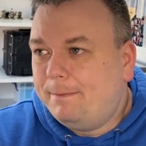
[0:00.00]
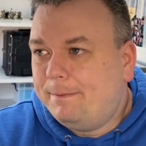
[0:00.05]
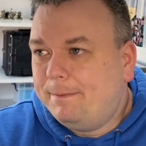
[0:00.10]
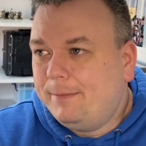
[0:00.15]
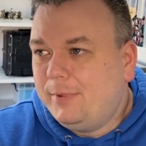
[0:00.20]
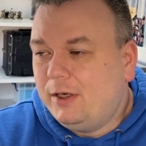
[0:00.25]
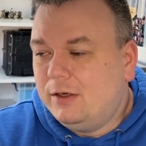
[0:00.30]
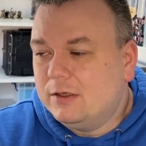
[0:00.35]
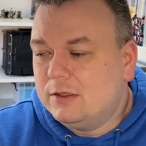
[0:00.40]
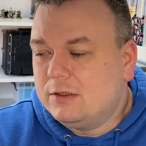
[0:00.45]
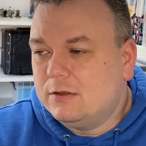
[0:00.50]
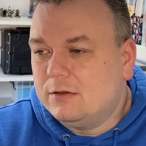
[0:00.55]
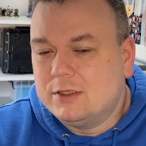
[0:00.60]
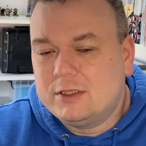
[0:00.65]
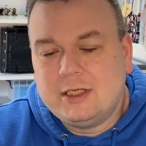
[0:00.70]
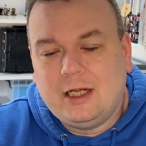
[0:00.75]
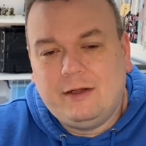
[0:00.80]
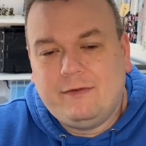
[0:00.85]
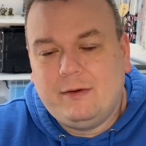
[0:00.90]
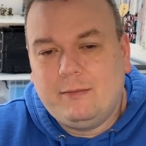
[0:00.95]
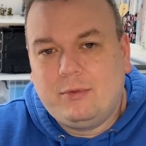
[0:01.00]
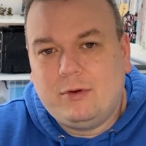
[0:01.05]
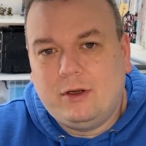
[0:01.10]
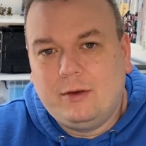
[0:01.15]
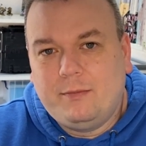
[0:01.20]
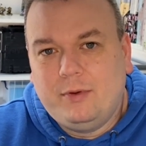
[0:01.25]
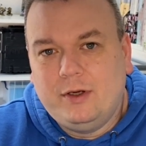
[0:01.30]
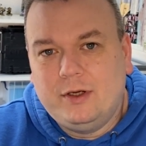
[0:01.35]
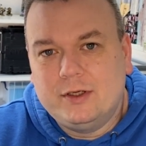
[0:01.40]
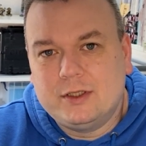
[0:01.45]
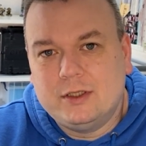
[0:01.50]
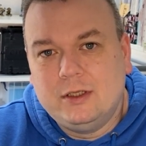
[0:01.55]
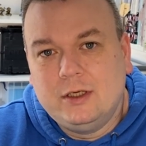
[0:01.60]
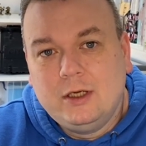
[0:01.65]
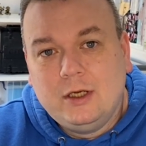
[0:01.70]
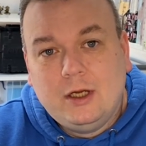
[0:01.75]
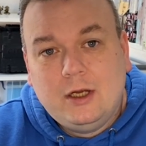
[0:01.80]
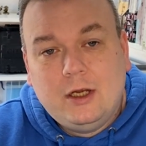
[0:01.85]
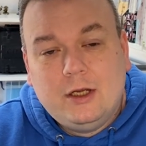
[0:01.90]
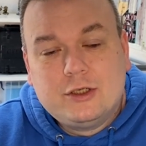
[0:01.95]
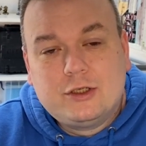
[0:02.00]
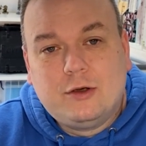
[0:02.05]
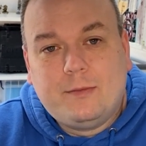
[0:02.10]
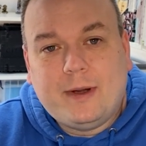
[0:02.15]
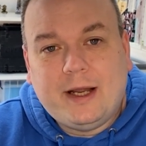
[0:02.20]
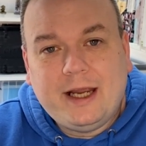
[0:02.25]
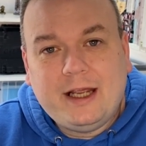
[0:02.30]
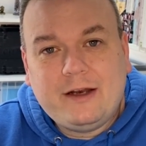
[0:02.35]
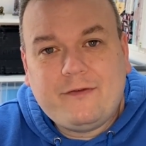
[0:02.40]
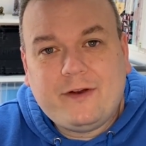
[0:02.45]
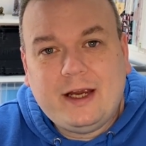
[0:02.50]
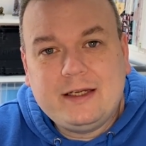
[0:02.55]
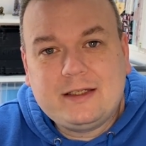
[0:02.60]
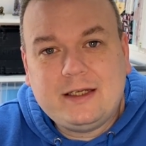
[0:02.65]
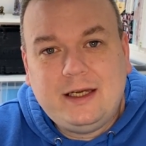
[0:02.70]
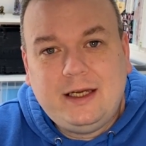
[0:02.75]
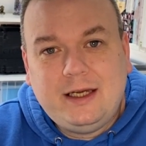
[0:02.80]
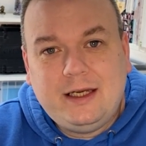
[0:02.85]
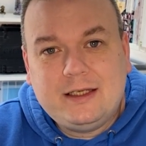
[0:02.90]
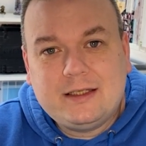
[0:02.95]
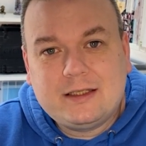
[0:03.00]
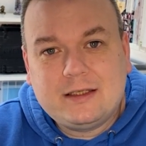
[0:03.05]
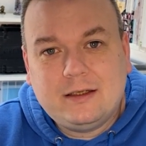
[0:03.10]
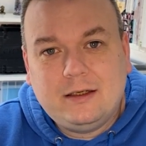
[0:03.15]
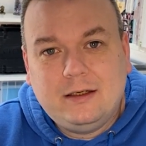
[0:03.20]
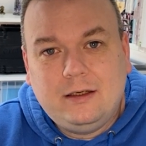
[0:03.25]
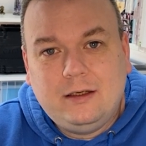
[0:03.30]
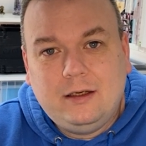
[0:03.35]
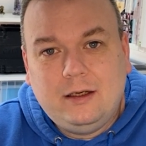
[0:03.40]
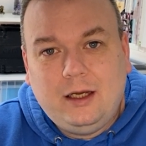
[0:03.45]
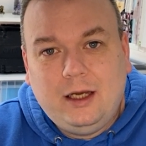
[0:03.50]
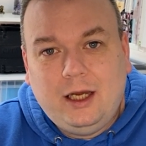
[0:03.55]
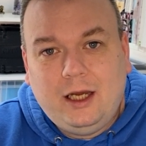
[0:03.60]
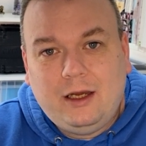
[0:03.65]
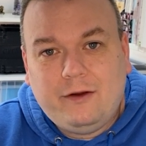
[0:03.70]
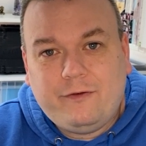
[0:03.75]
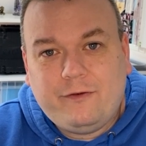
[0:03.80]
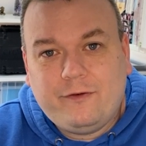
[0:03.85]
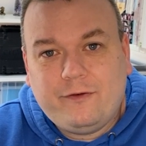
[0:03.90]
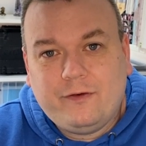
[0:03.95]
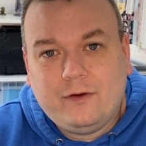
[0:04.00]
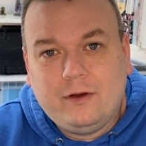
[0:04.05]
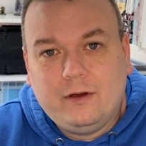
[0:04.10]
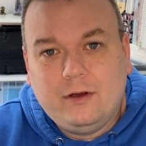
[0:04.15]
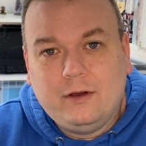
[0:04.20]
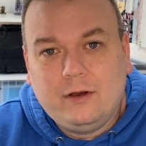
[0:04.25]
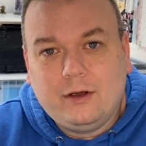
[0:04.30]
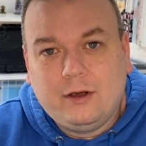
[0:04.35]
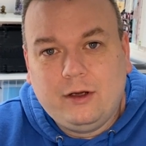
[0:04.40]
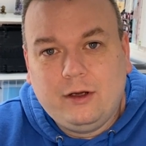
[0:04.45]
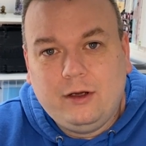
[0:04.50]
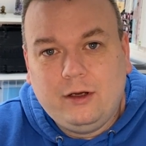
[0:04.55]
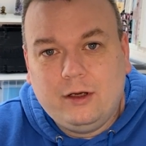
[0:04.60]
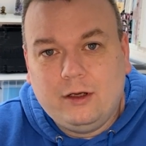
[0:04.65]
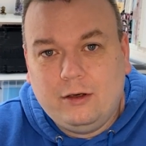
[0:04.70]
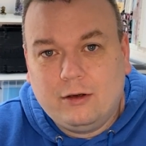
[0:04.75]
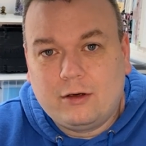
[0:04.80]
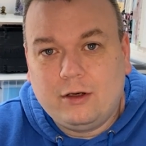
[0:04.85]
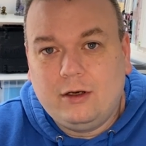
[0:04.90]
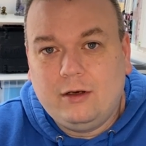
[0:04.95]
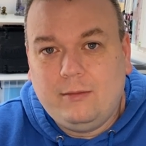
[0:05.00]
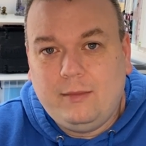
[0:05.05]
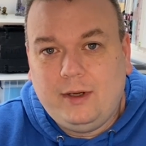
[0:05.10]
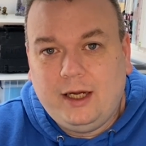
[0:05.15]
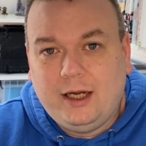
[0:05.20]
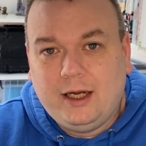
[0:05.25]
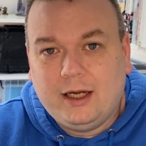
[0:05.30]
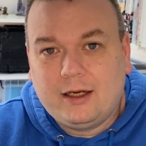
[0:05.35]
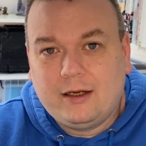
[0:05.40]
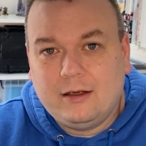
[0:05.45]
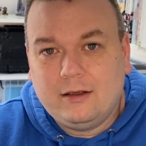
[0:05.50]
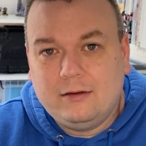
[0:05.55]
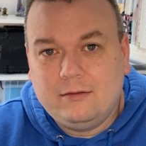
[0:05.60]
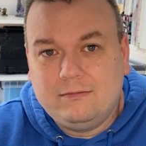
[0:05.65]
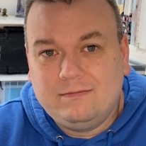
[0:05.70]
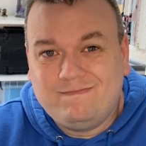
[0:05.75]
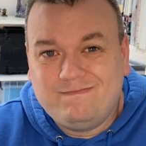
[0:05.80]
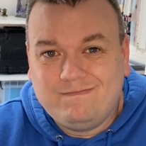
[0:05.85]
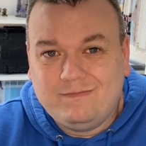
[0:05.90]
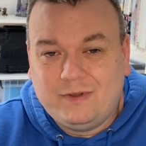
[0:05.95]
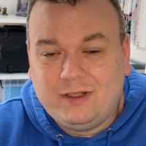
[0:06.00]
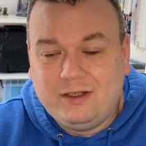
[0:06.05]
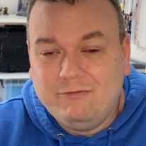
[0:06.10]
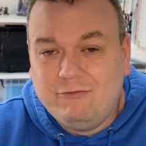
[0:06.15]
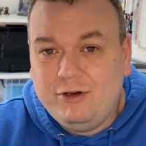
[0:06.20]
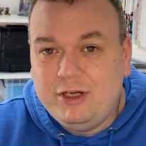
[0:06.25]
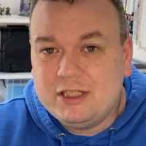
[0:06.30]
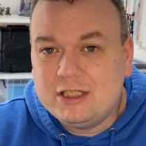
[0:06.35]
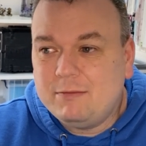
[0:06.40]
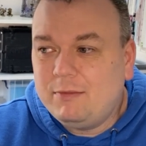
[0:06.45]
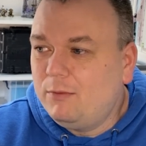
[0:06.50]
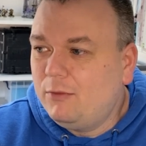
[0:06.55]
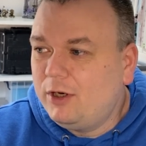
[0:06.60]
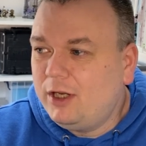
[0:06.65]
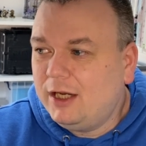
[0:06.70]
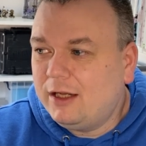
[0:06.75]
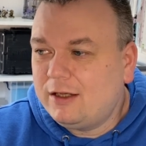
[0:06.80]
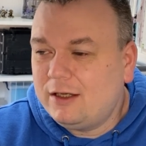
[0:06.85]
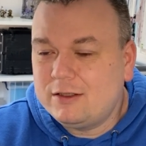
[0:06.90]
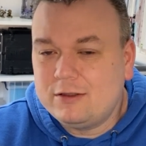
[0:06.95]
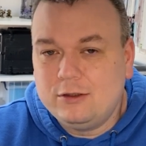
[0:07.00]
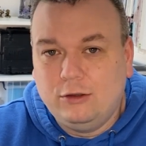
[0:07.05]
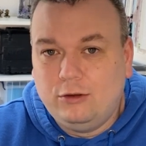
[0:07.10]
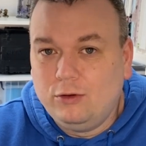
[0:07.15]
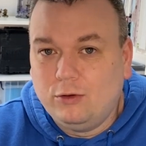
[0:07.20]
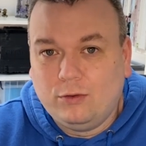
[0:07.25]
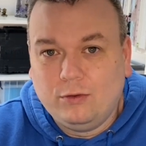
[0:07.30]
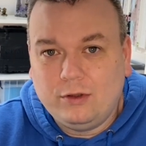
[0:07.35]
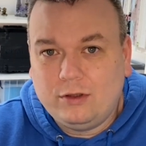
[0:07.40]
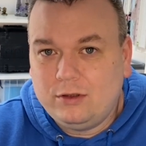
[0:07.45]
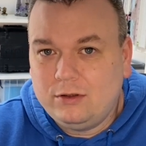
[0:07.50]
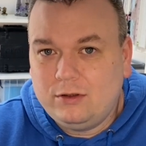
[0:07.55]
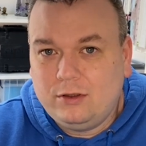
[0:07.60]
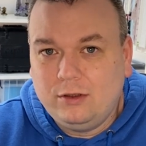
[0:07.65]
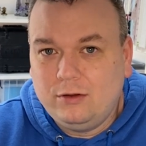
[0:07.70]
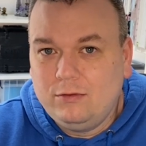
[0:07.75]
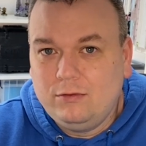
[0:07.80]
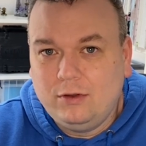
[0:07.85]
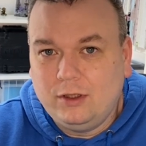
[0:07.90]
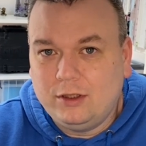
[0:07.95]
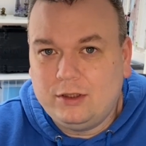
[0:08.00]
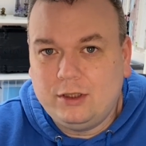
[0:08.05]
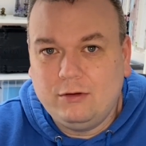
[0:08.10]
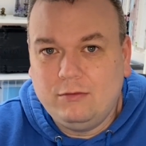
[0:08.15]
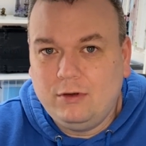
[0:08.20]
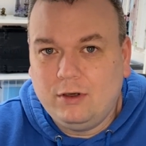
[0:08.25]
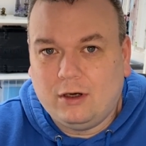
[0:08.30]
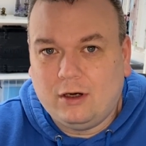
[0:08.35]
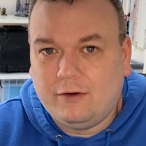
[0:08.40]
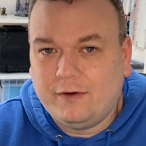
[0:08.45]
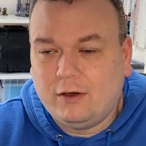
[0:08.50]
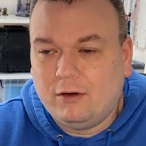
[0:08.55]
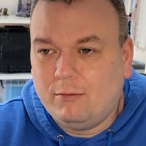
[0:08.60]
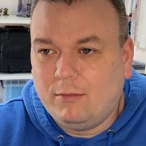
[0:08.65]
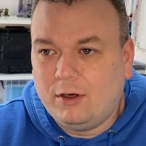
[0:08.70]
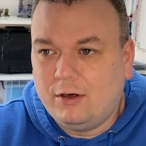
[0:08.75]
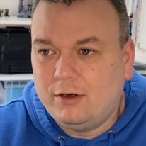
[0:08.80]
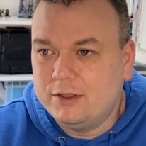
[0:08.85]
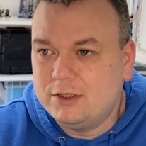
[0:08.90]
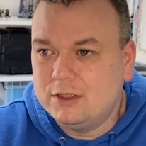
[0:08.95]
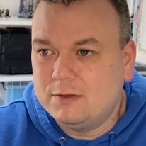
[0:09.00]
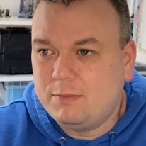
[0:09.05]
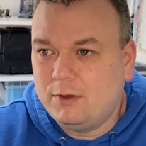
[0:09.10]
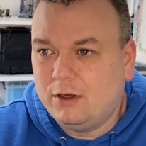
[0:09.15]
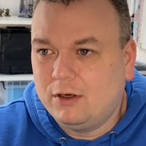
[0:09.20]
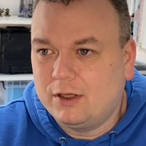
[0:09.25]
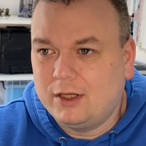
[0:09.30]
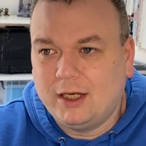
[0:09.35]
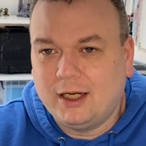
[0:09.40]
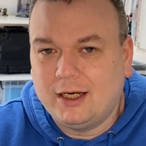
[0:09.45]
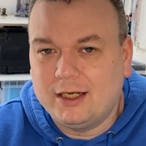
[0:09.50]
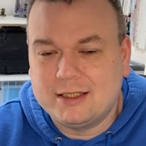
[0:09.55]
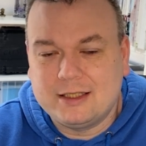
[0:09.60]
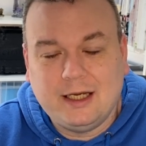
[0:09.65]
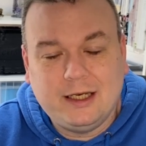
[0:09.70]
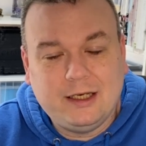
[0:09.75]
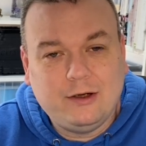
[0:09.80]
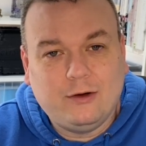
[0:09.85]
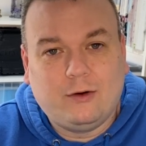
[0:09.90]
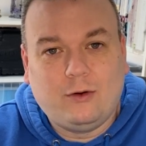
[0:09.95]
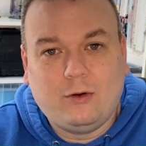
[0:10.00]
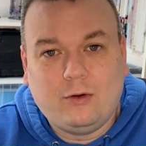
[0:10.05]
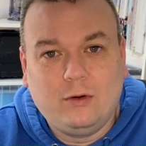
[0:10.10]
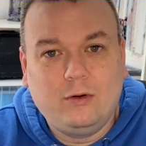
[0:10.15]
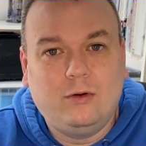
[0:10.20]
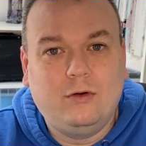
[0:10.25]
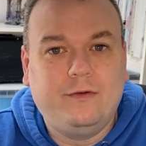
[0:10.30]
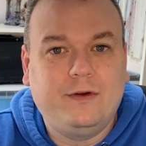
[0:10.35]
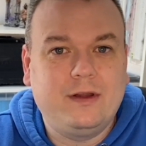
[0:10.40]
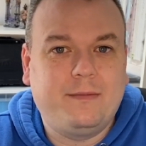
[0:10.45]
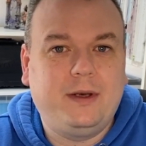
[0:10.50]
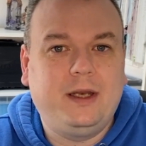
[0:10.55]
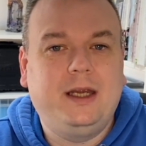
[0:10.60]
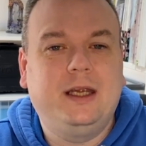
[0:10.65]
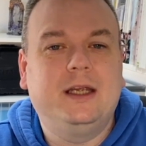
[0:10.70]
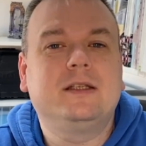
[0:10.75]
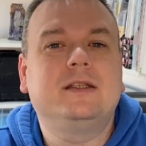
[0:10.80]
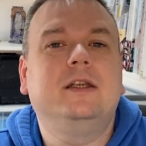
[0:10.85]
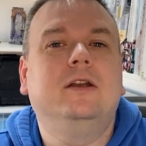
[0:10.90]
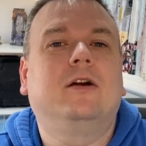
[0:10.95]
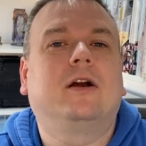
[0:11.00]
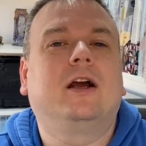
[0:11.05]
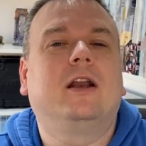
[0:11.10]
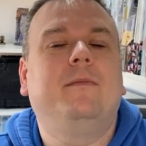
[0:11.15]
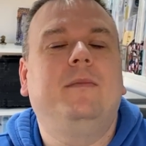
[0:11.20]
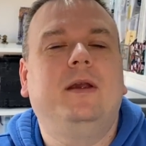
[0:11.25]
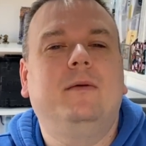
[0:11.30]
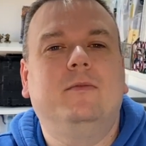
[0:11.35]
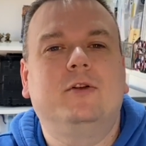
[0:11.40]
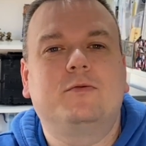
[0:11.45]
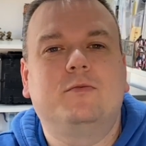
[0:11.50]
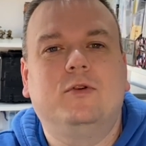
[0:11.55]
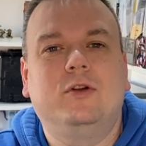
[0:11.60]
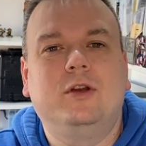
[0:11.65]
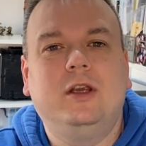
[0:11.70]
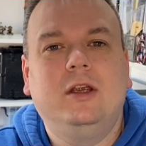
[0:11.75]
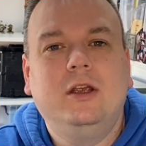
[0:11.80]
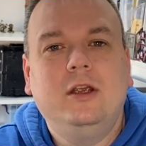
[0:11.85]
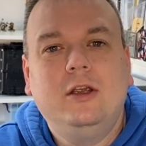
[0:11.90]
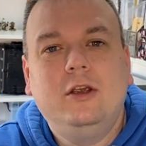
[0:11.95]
because you're a self-employed person. So my advice is, if you're looking to make reasonable money at this, don't do a 2.5 hour Morrison's block. They're going to send you all over the place. You're not going to make much money.